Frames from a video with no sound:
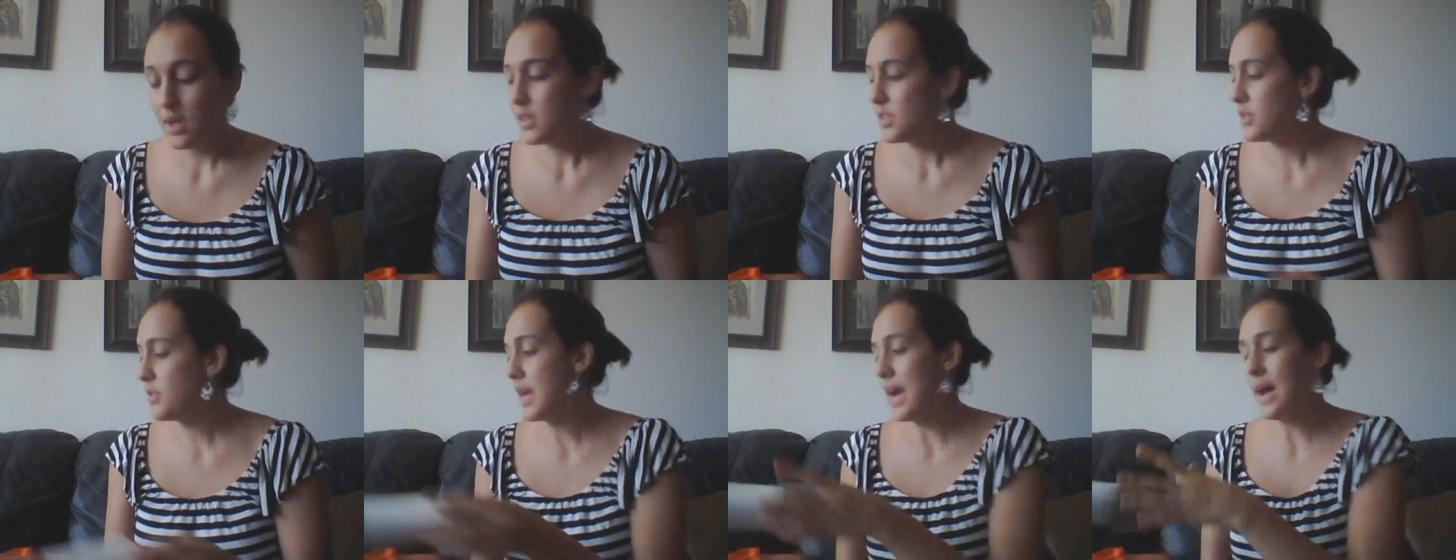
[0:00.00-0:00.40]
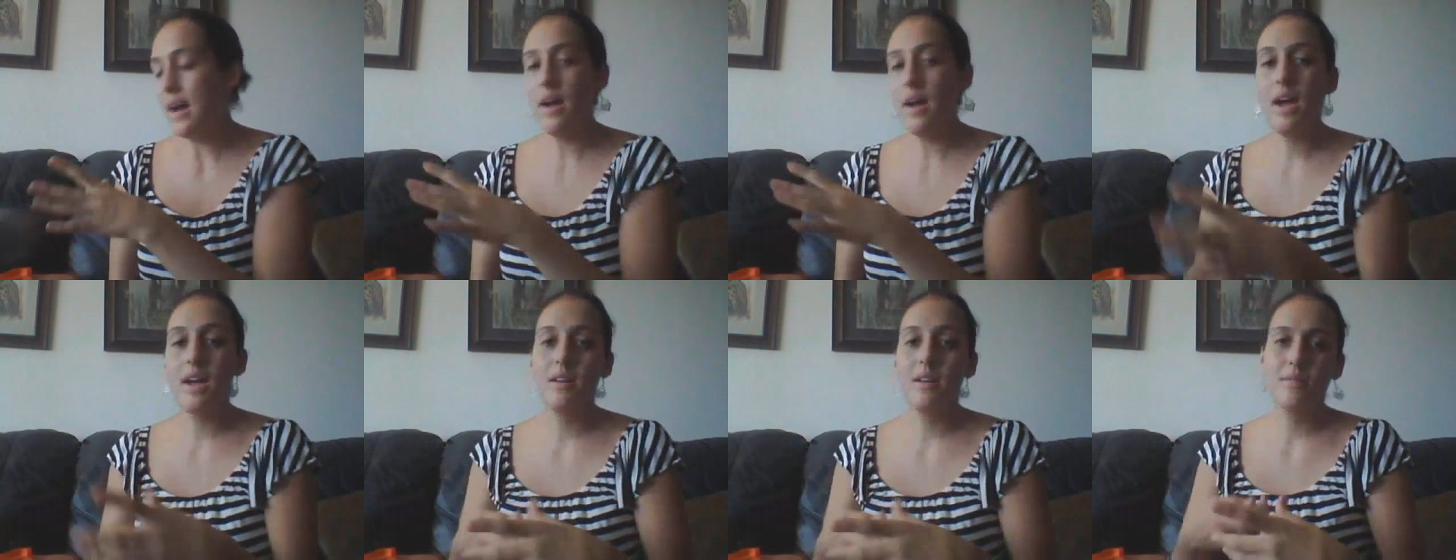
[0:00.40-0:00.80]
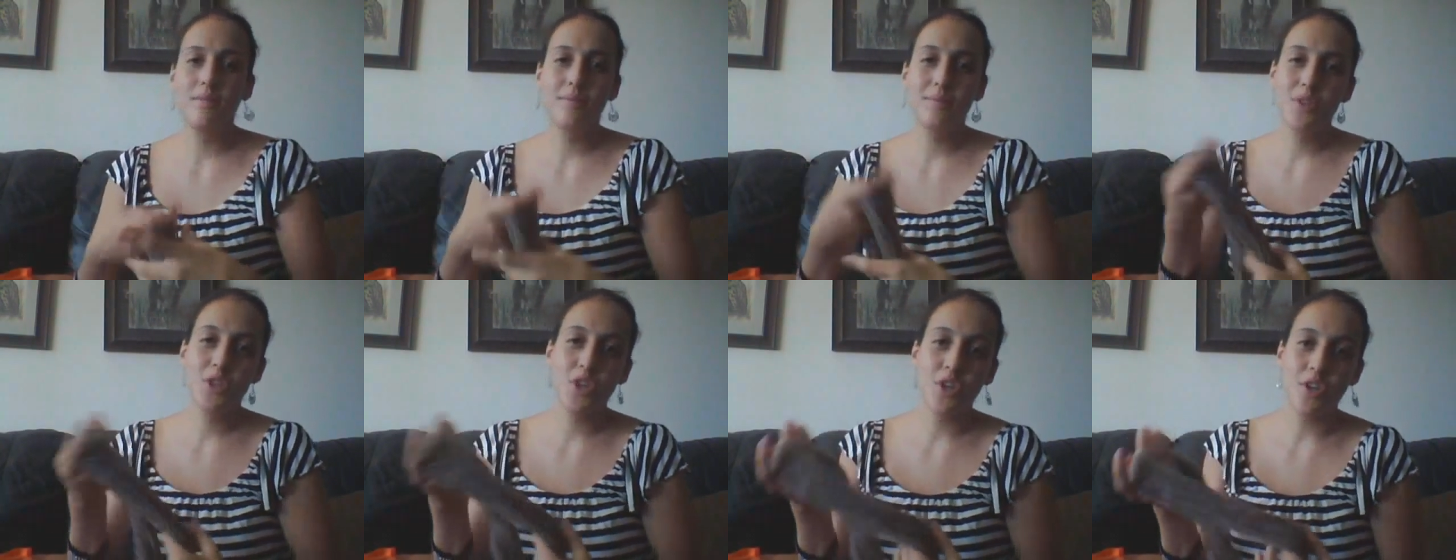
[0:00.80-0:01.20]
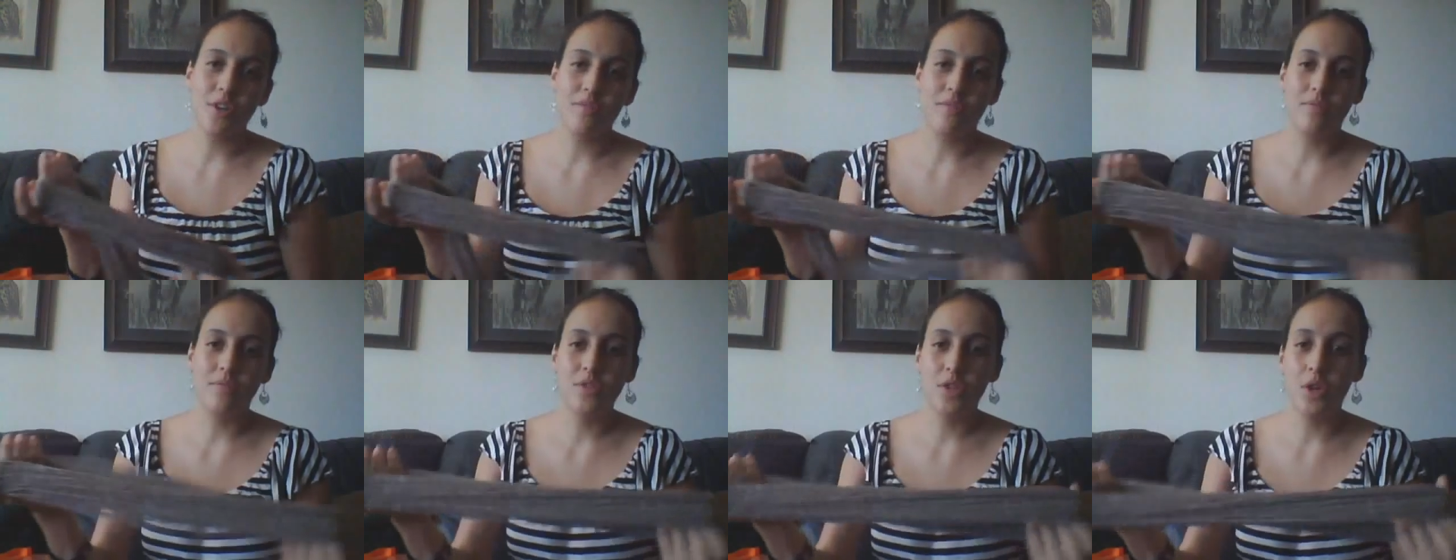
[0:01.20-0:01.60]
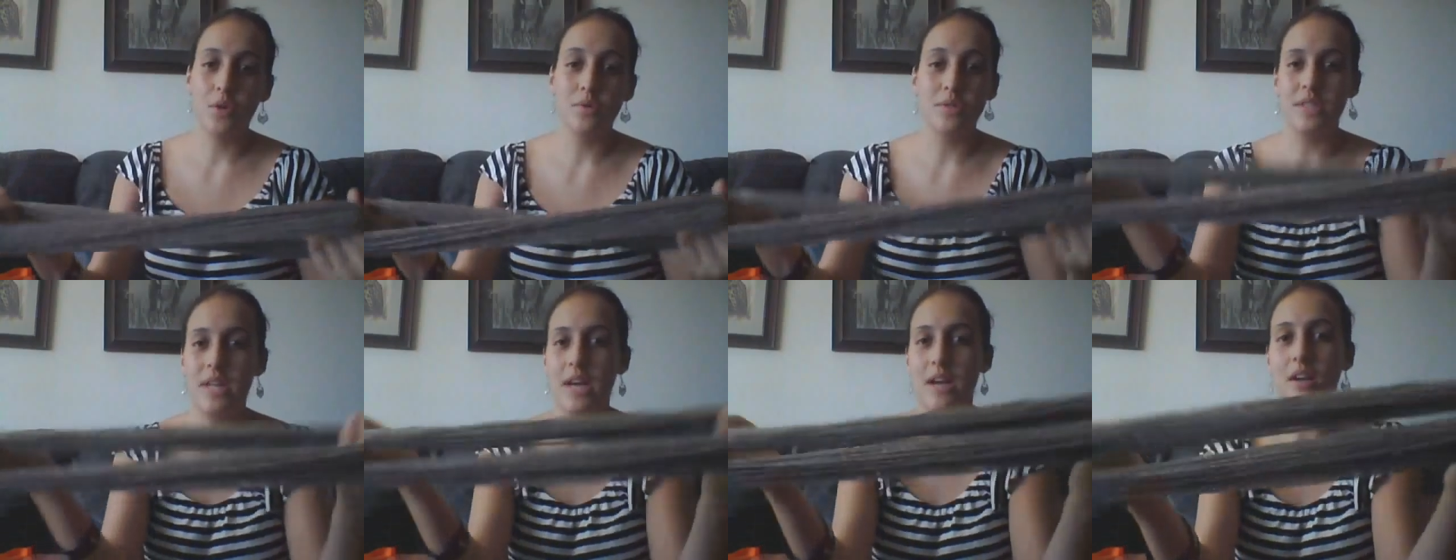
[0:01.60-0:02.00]
So yeah, I shouldn't have
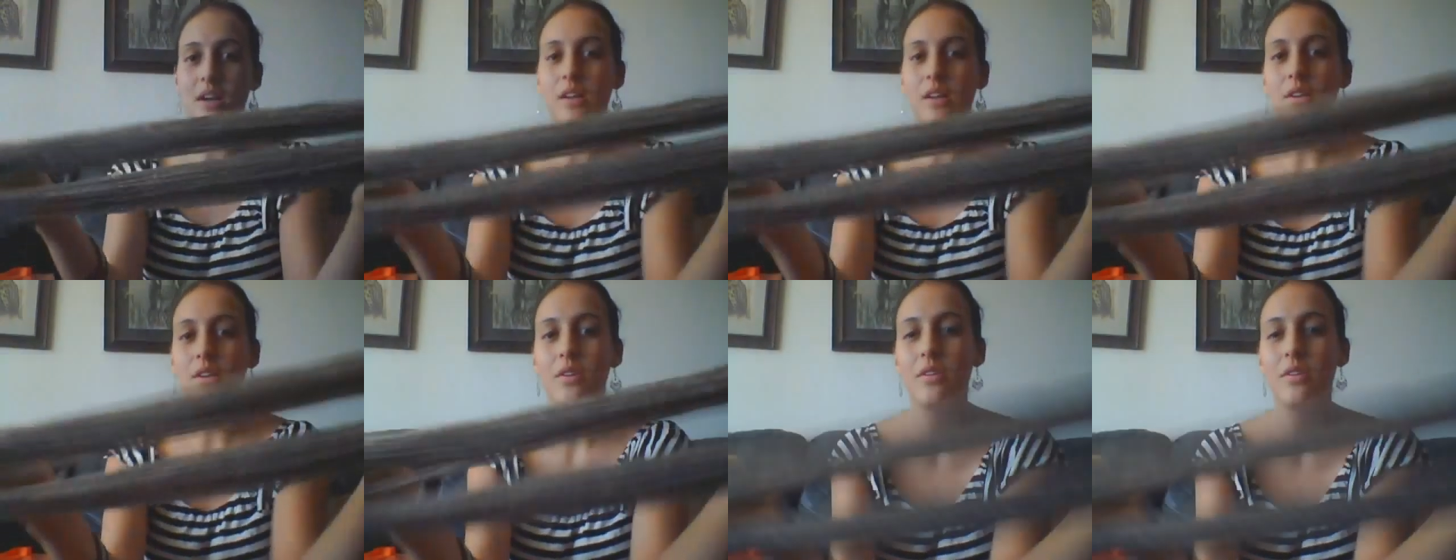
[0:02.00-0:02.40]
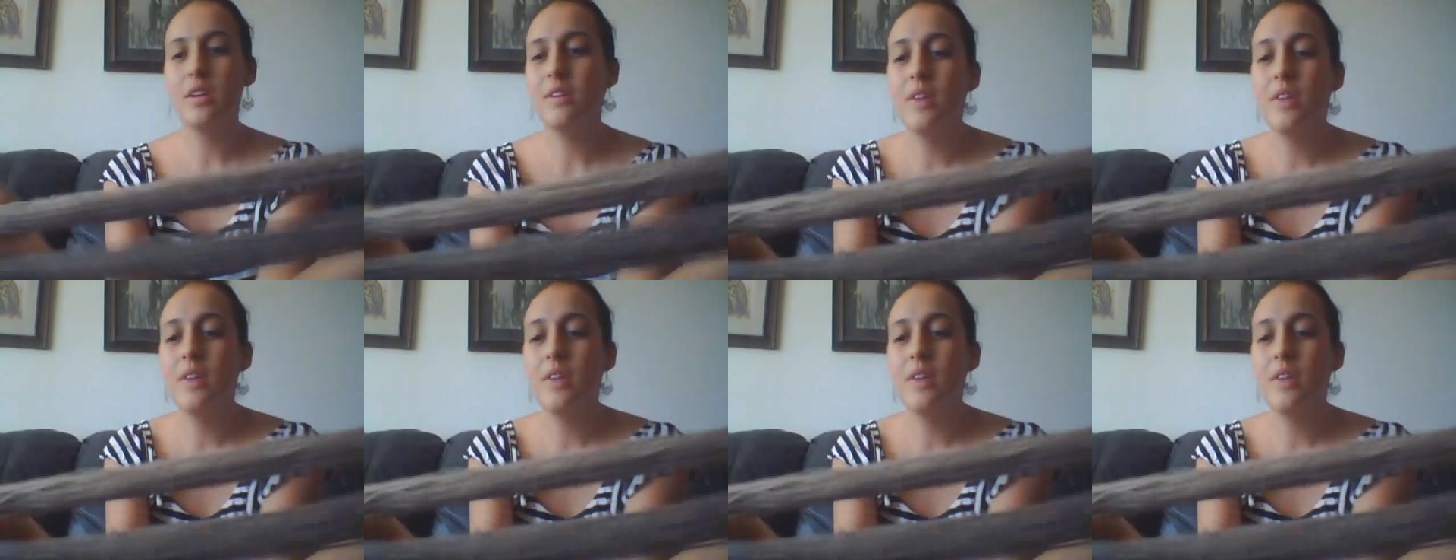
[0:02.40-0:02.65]
chosen that color.